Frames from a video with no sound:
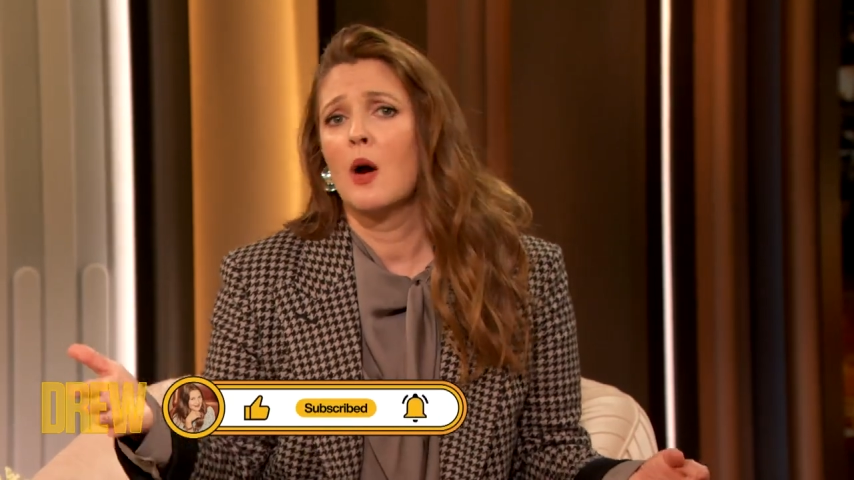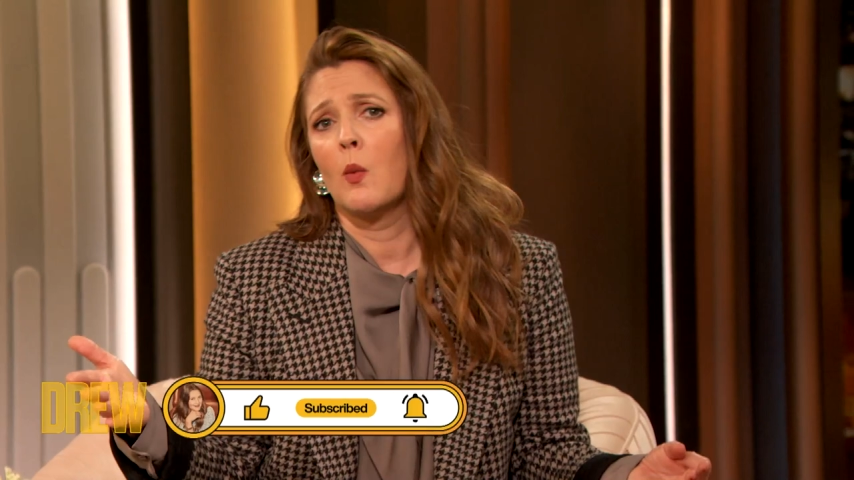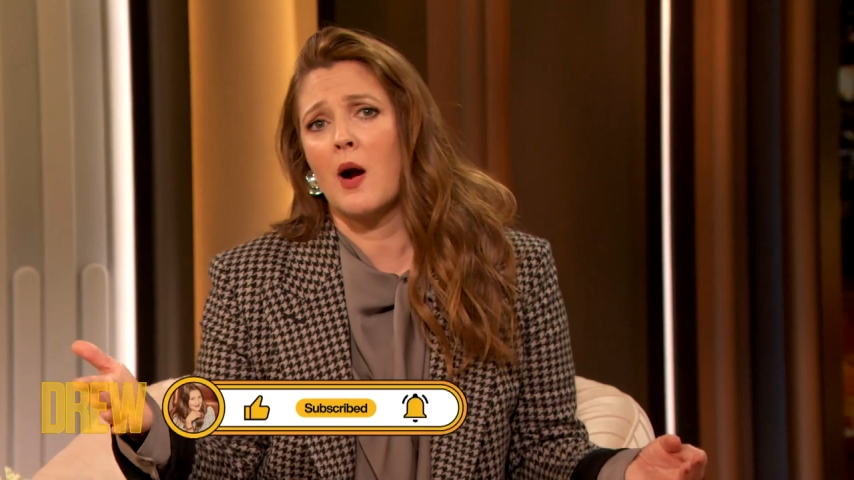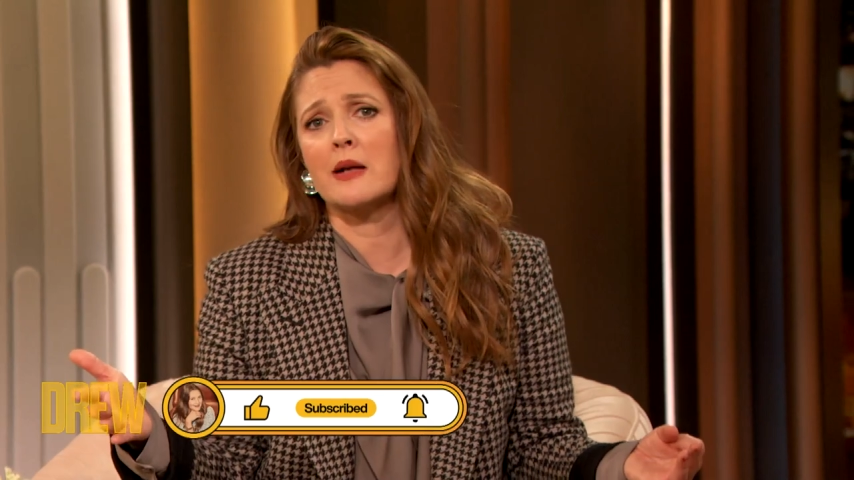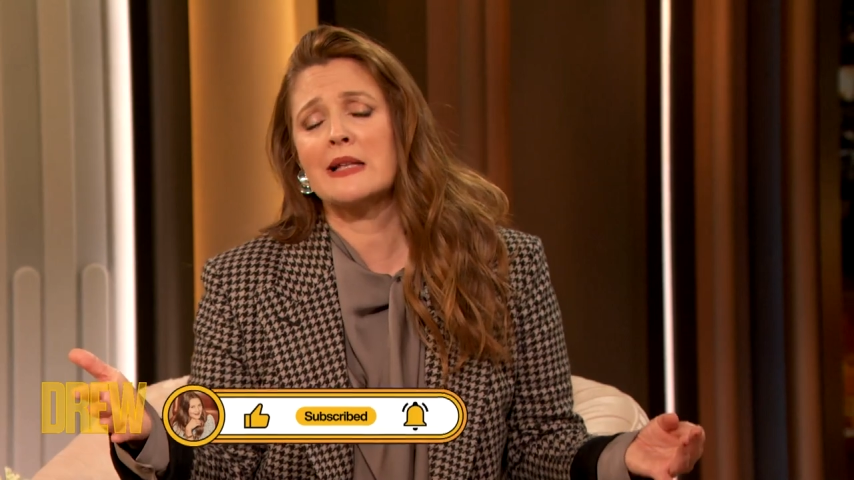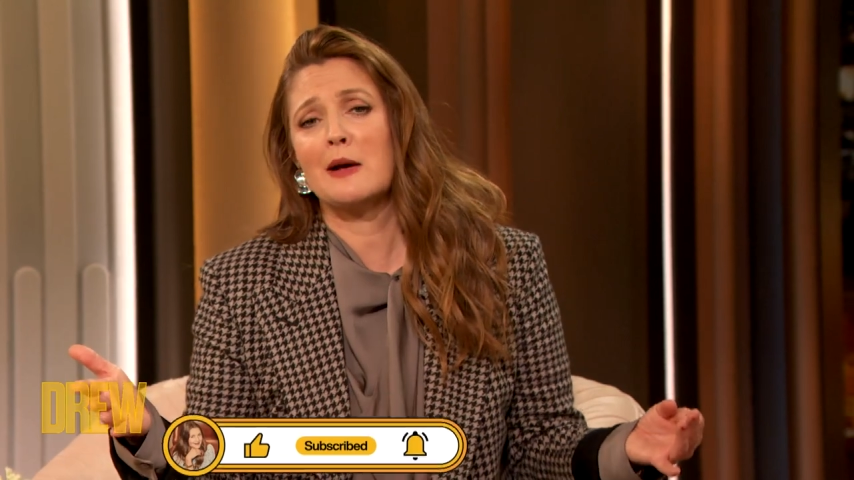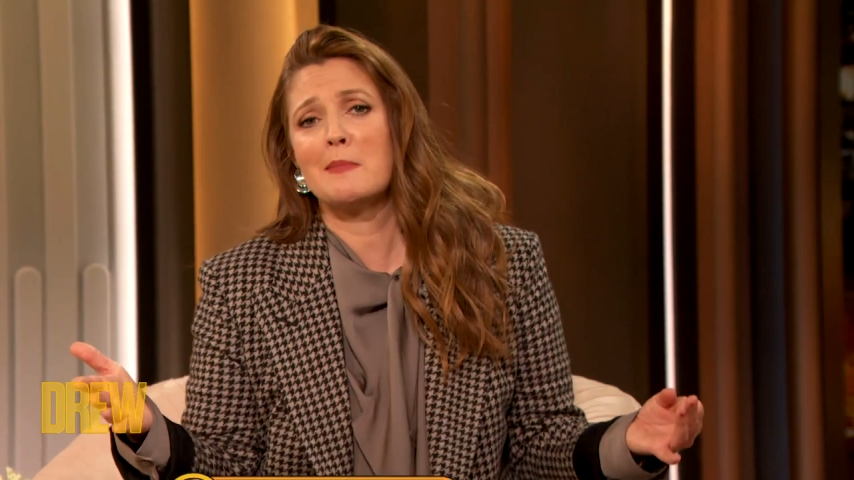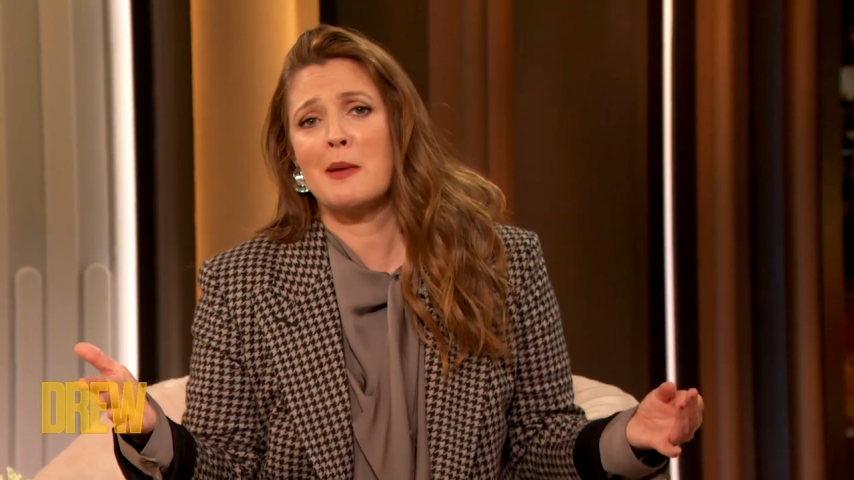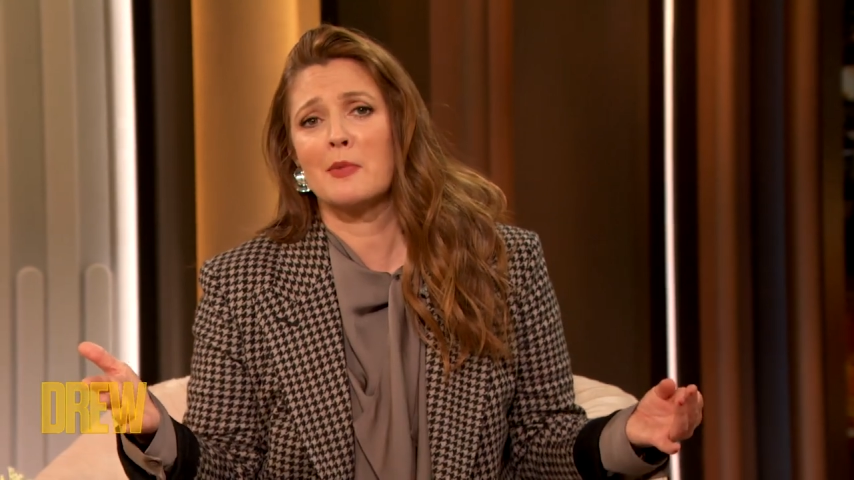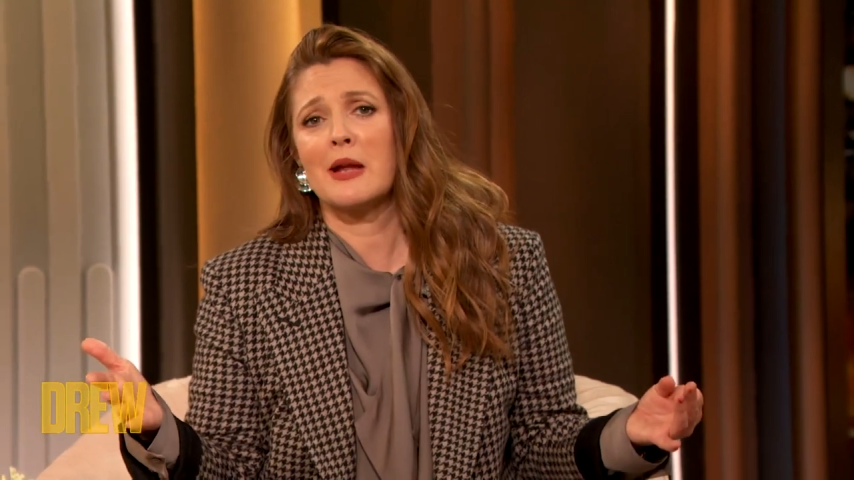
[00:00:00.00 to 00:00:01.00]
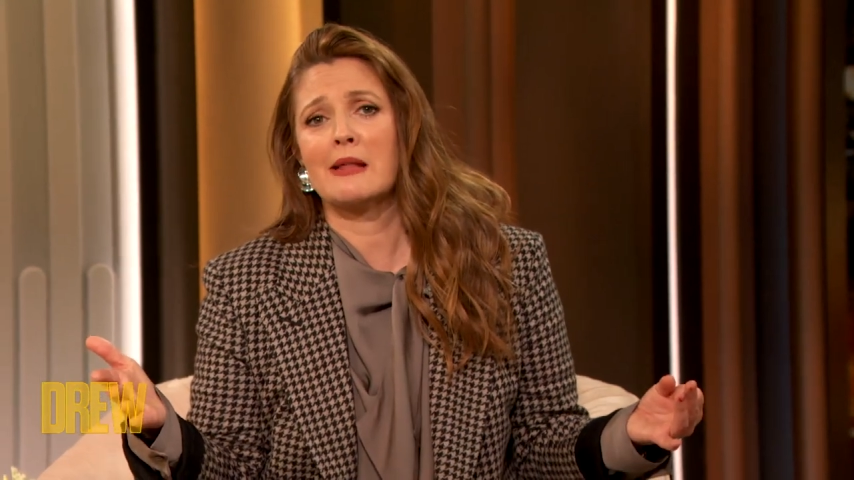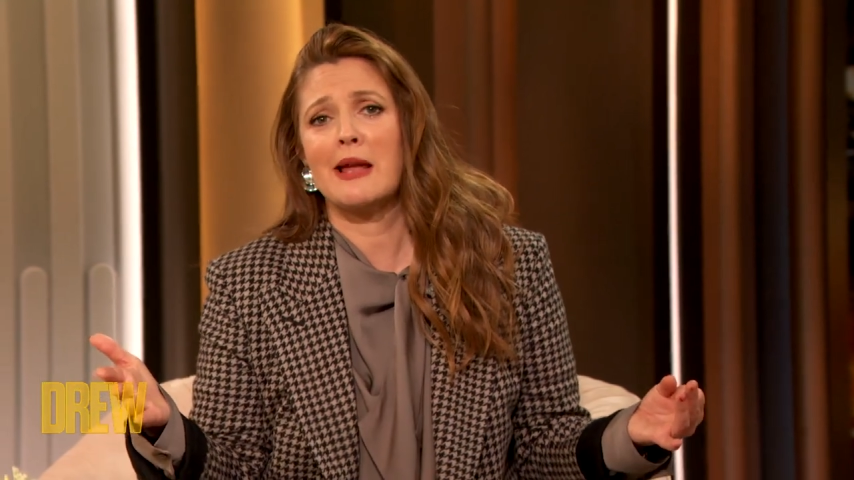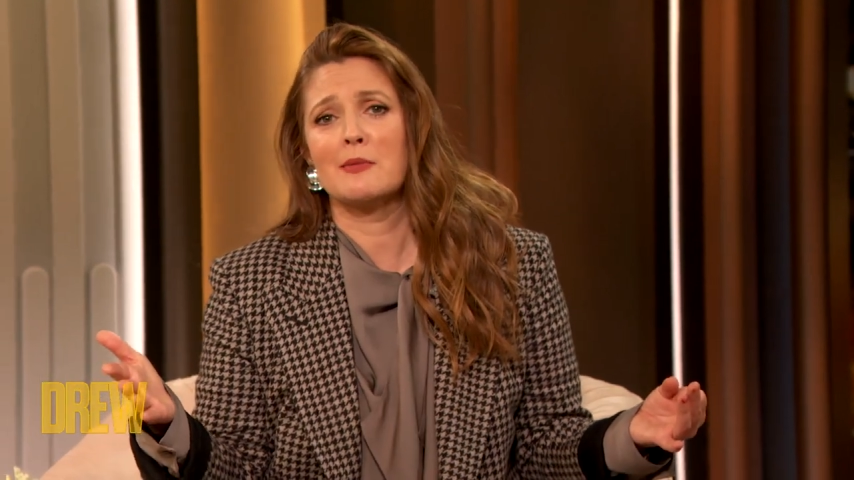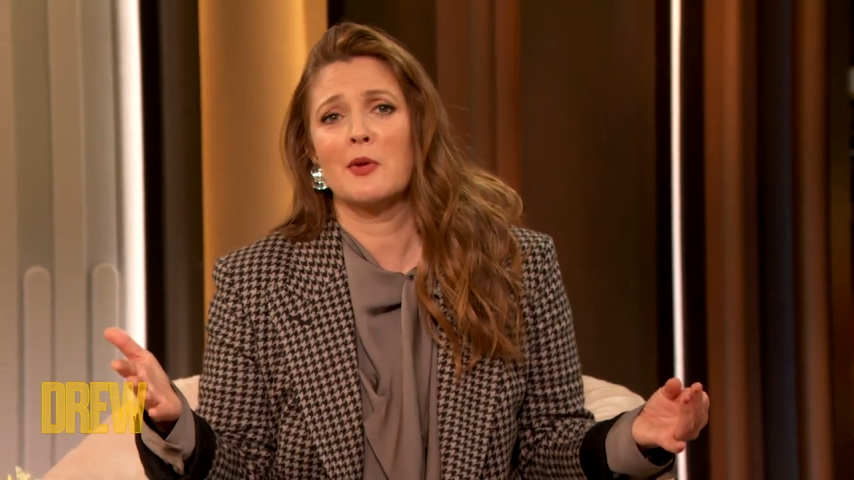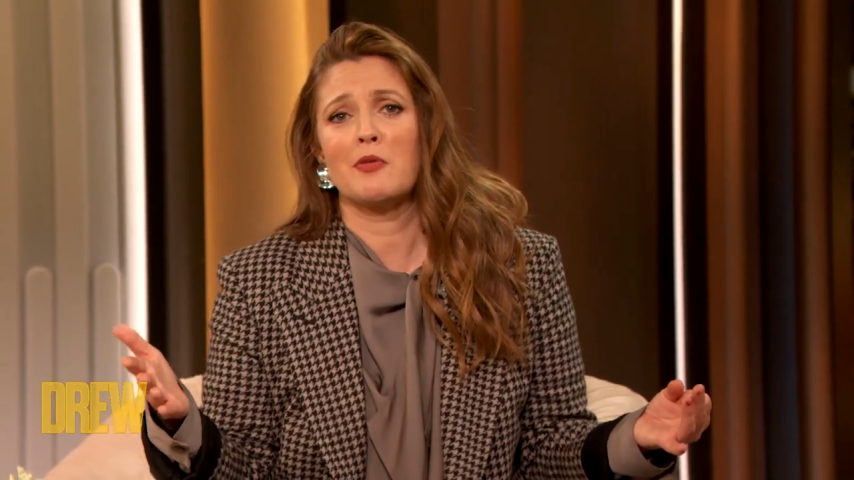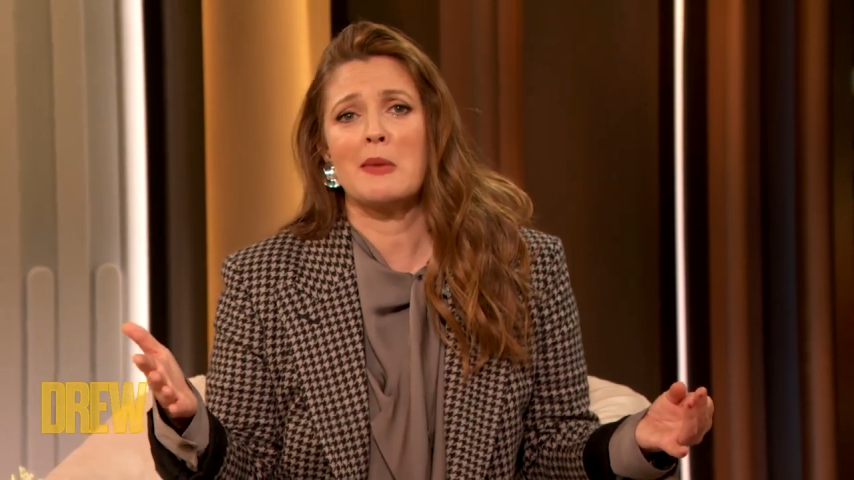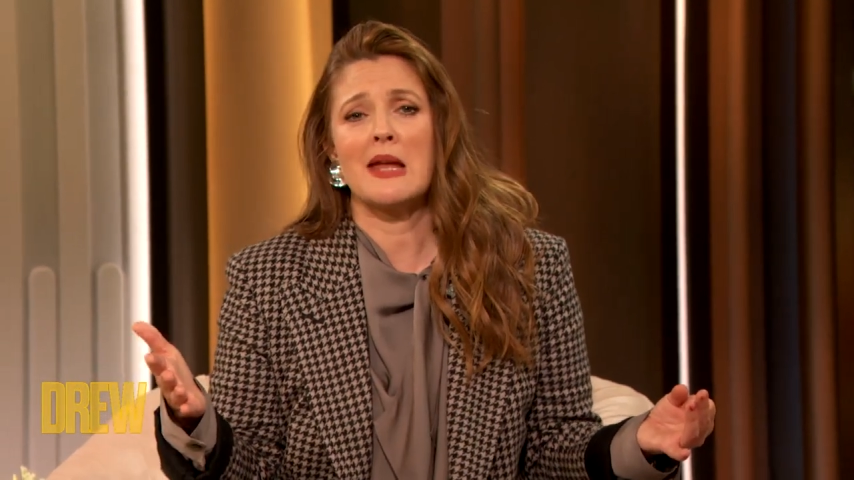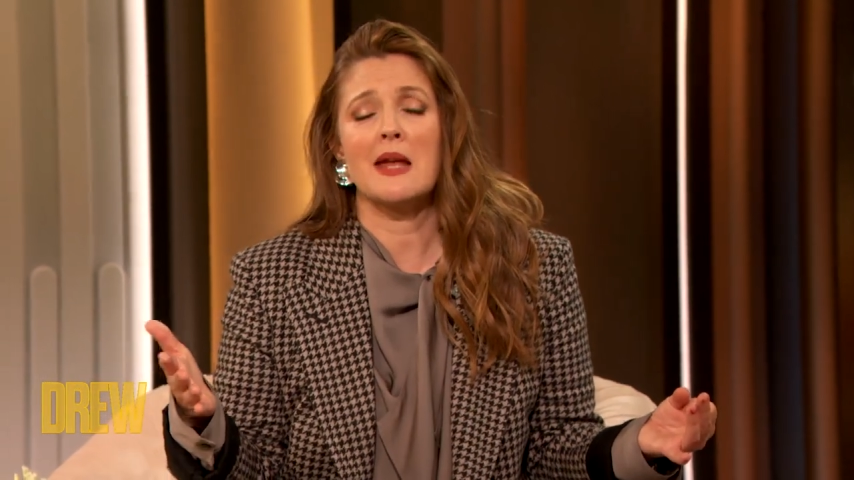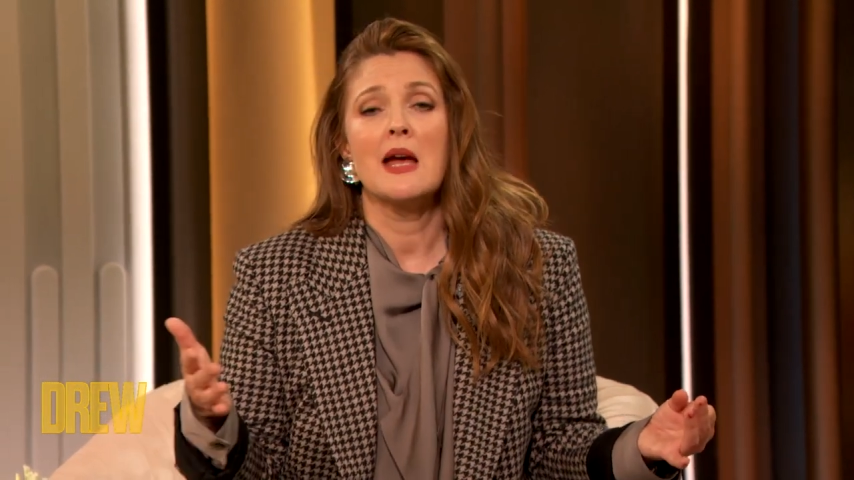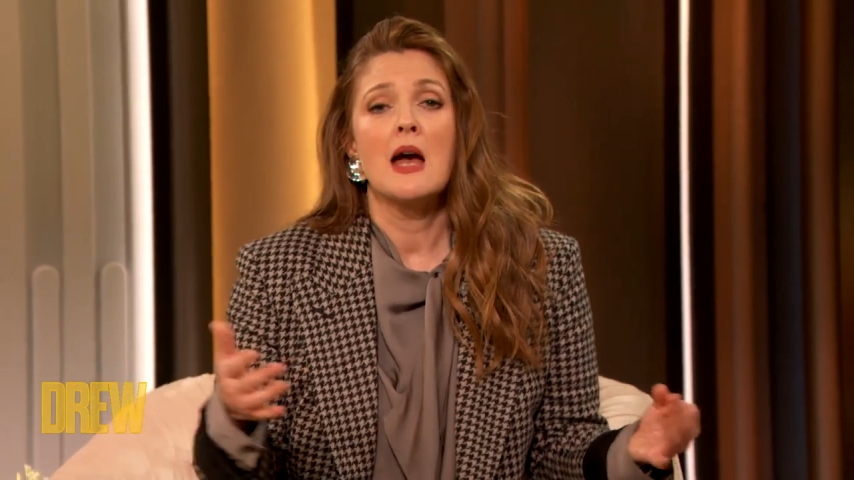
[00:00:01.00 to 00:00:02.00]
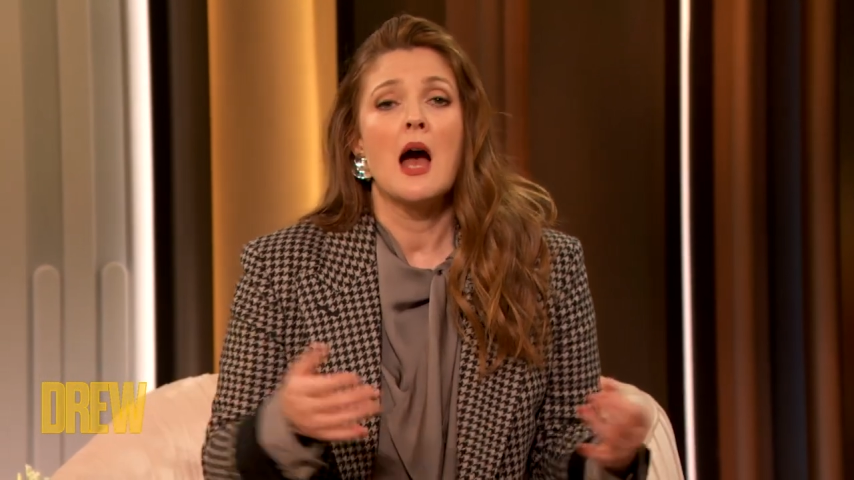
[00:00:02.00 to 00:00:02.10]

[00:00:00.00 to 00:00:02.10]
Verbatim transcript: Walk down memory lane with me.